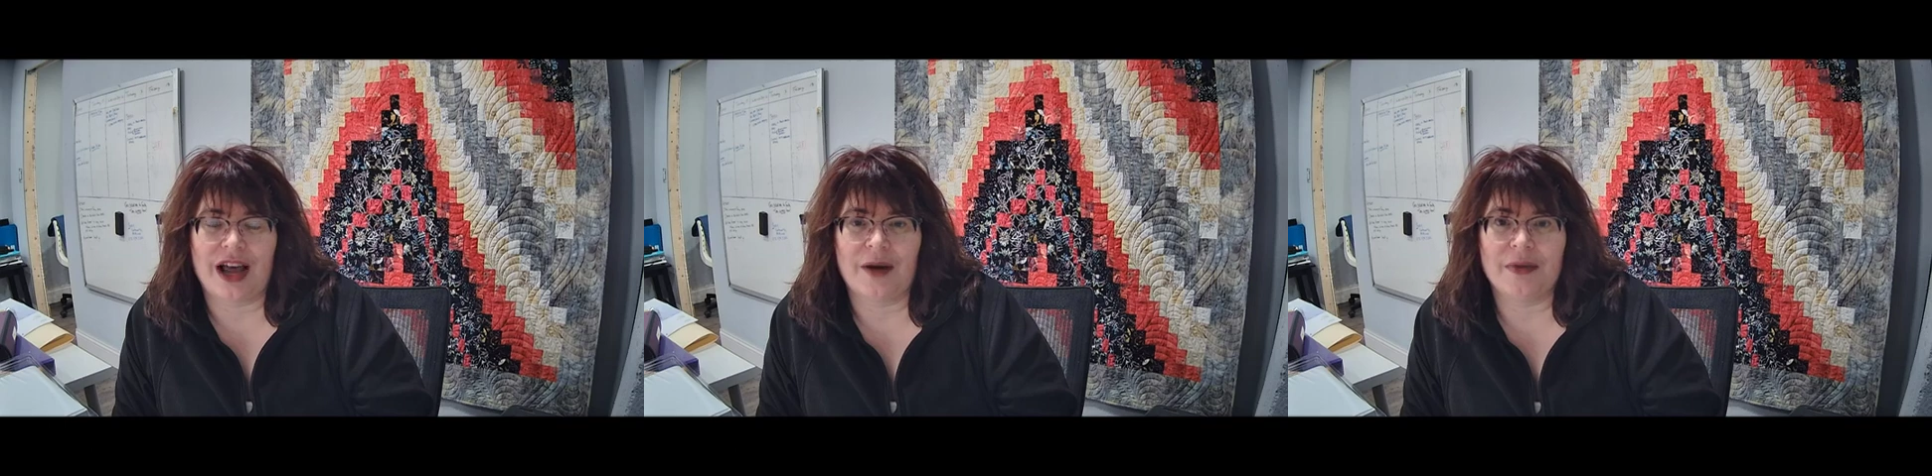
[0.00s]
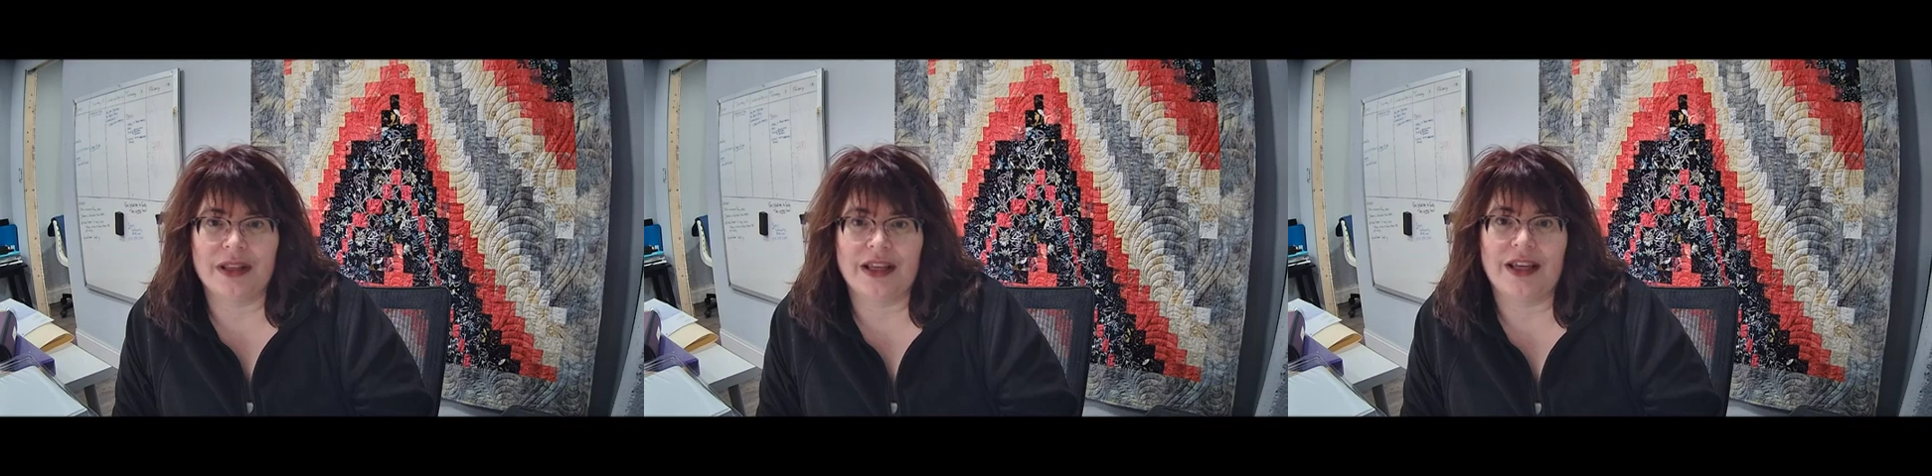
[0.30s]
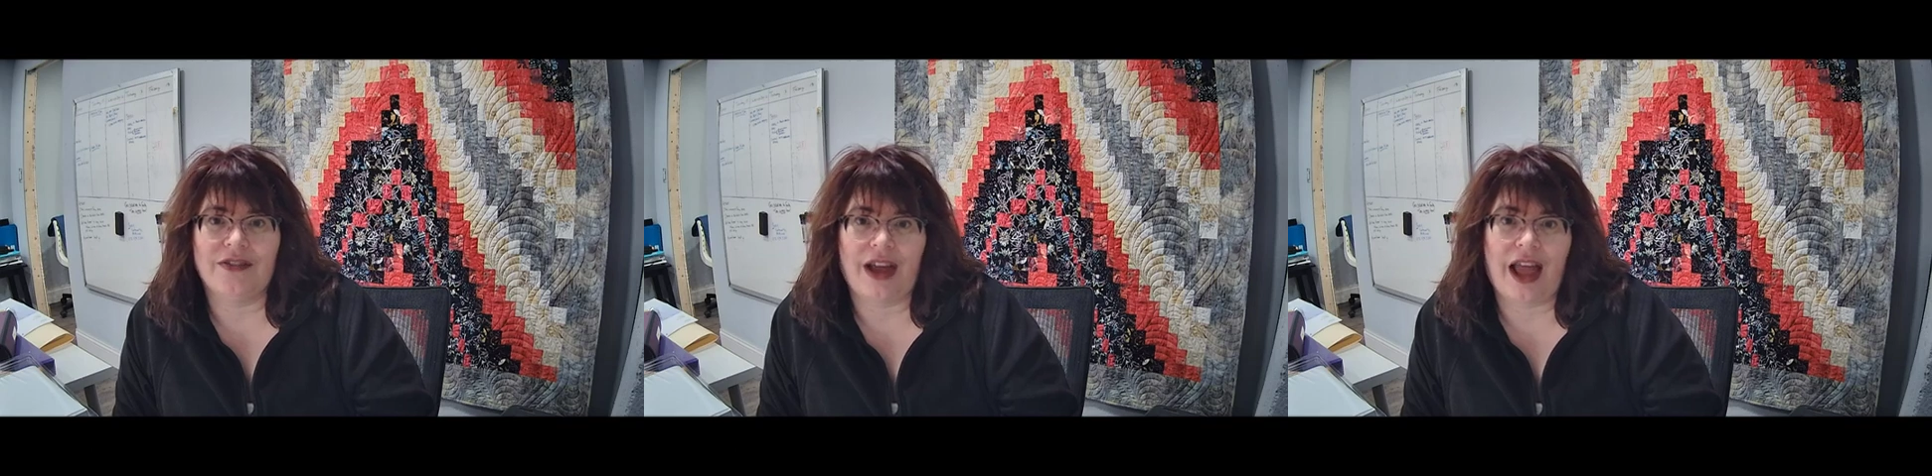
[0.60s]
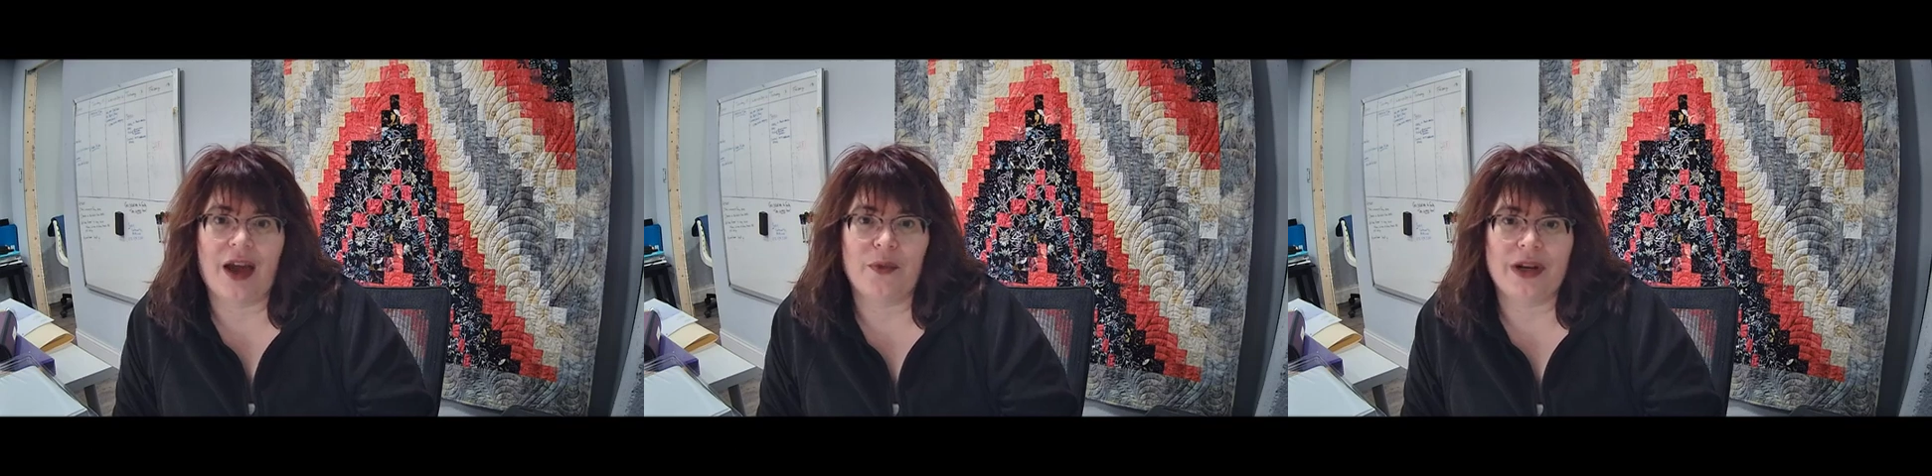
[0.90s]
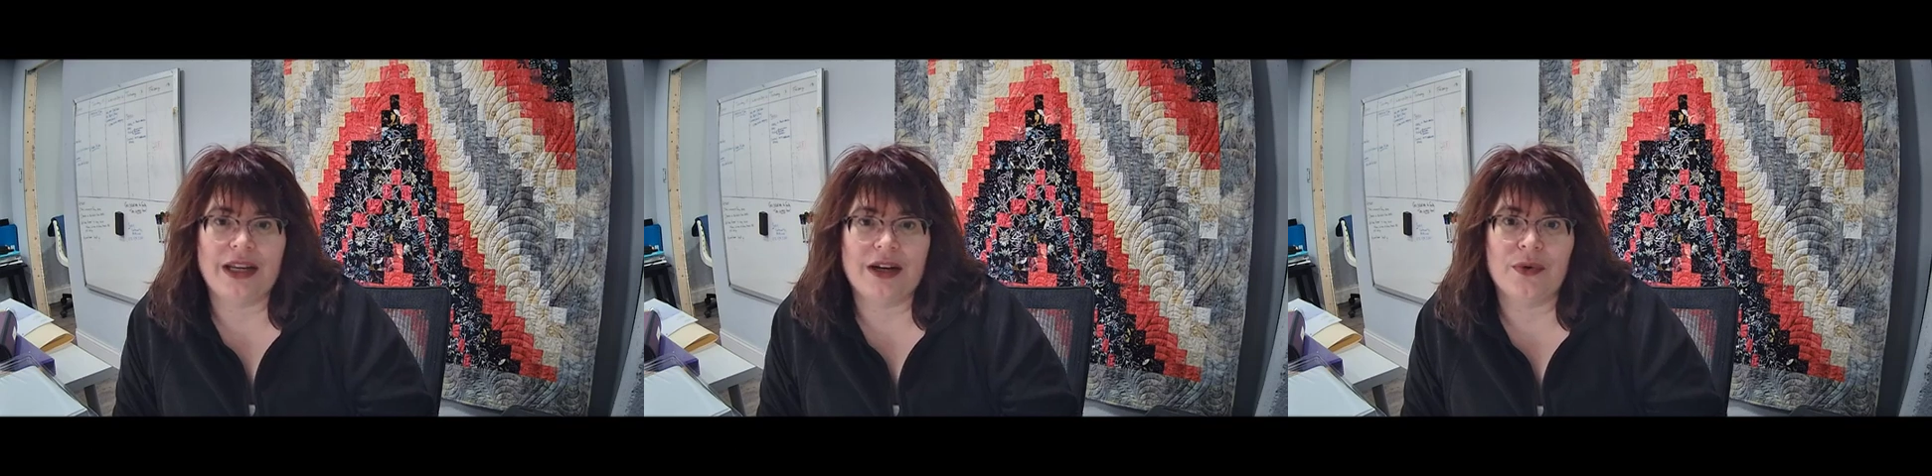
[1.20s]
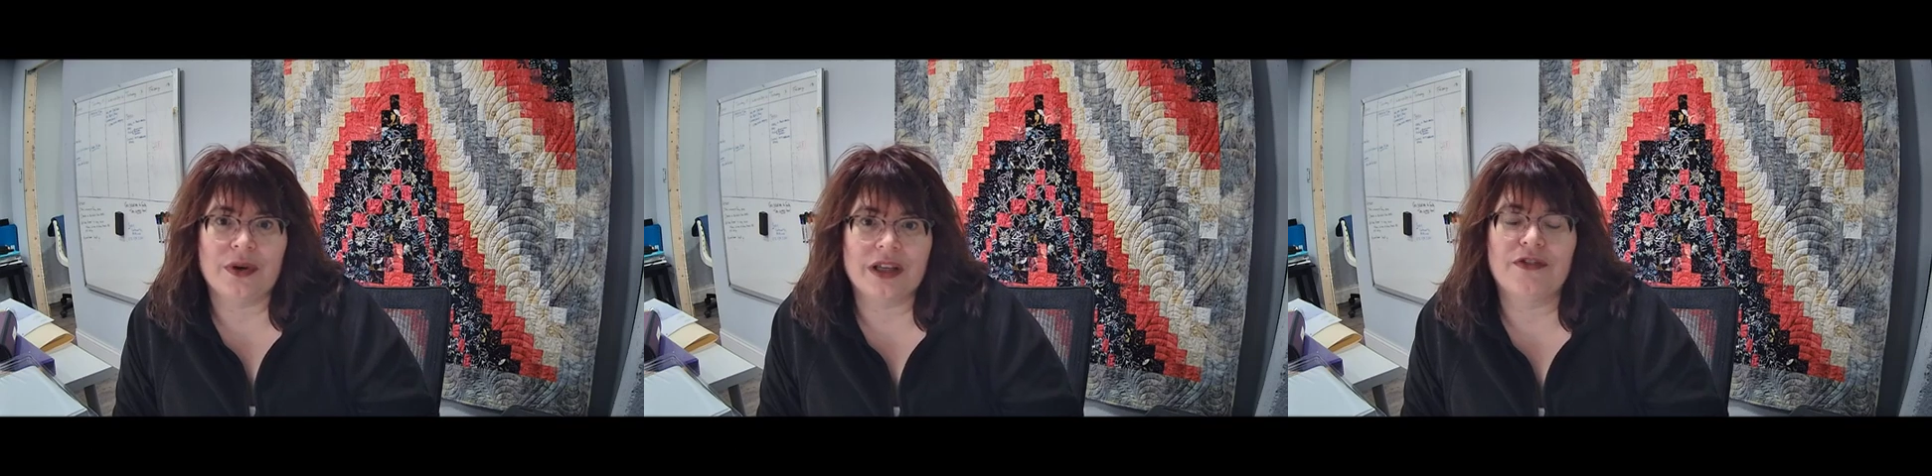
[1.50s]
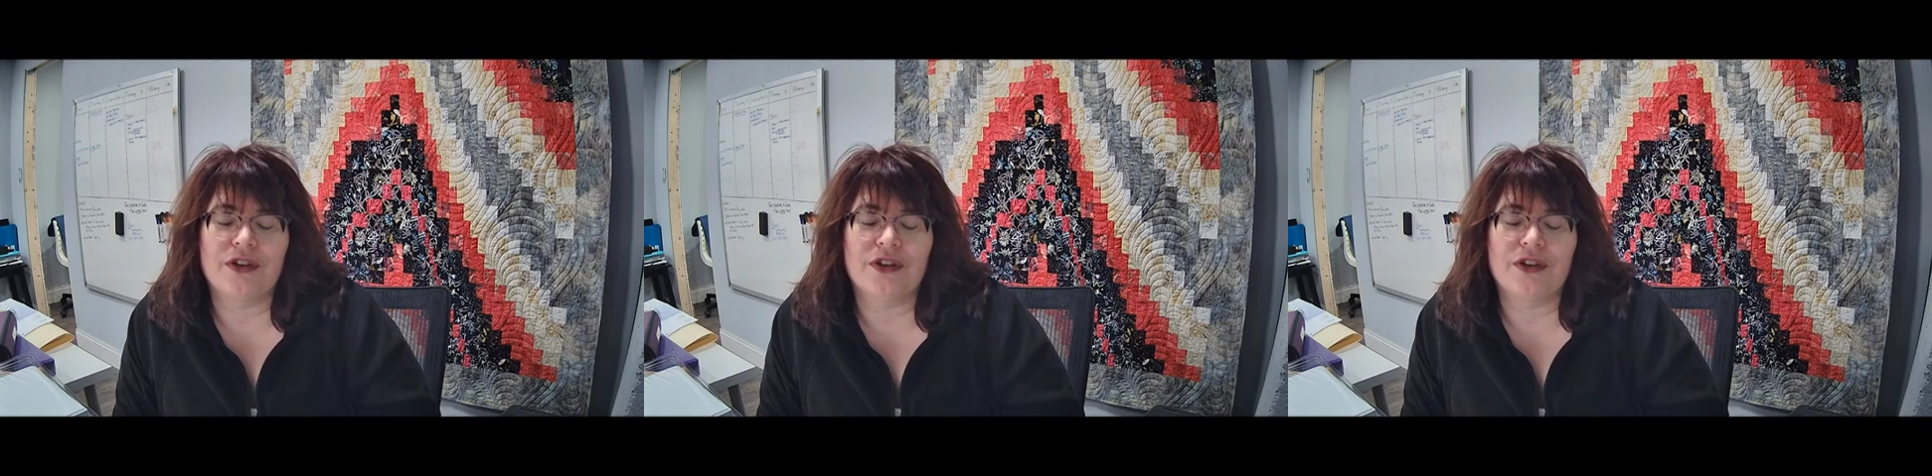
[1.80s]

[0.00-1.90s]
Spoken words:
I believe, and we need to really